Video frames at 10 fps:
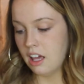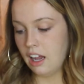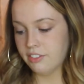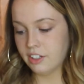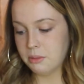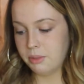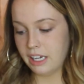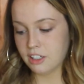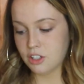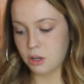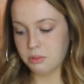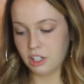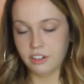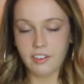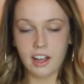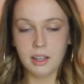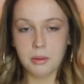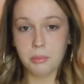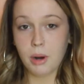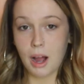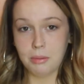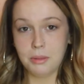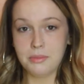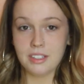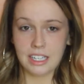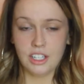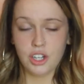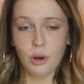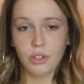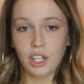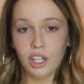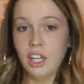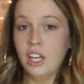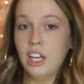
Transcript: African Black Soap Clarifying Problem Skin Toner.